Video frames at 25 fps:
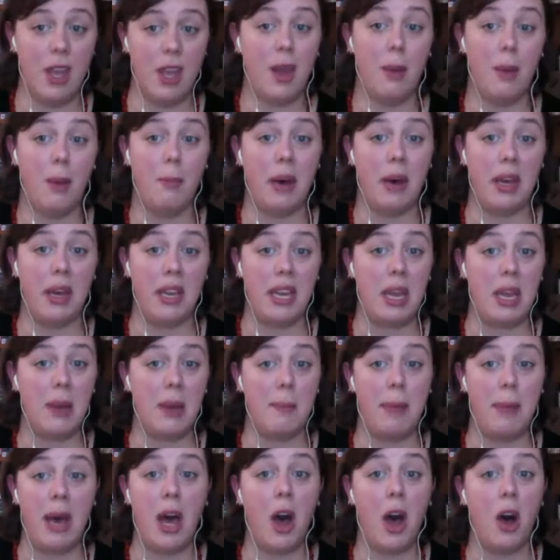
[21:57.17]
But
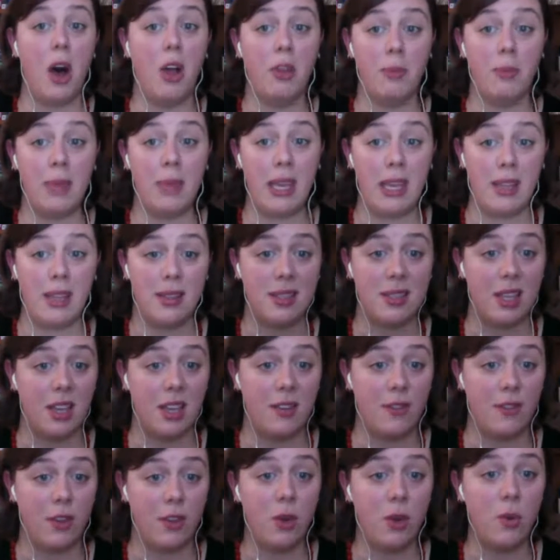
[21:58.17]
by all means, if
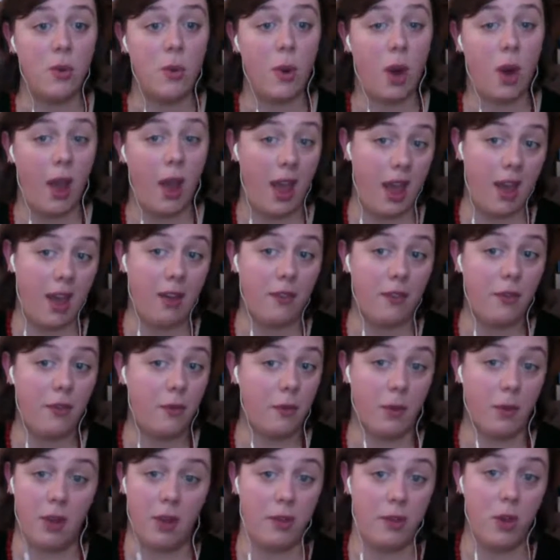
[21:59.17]
you
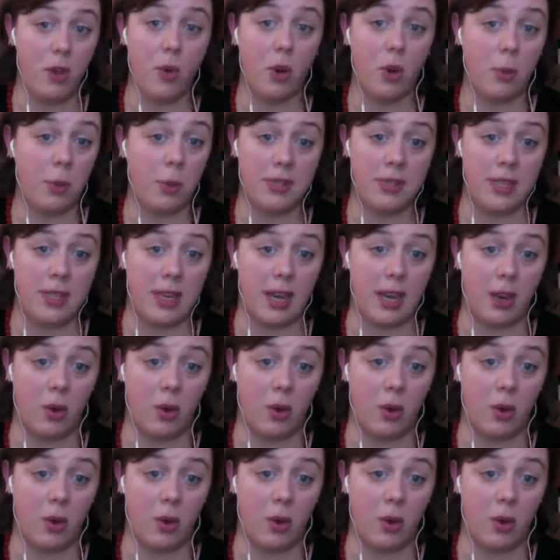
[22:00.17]
are presenting,